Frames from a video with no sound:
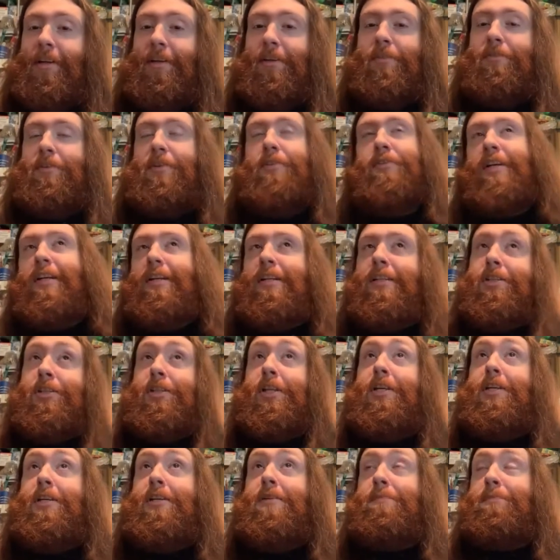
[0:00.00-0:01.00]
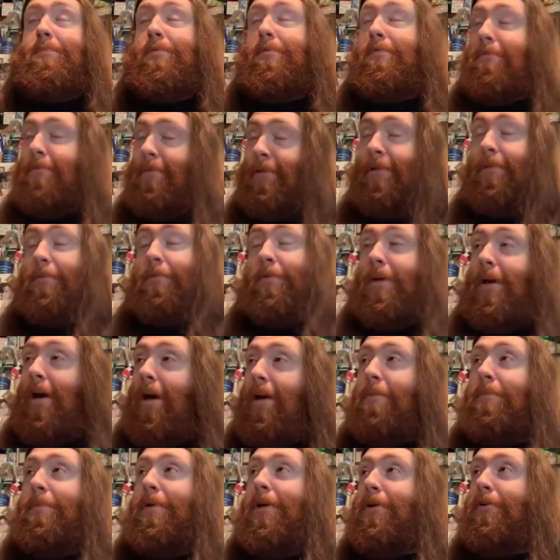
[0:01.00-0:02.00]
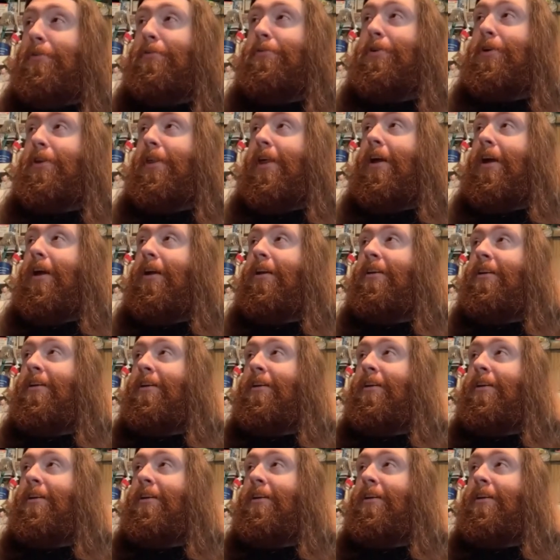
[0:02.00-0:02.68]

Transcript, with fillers: know, if you need to sleep, we got a pill for that.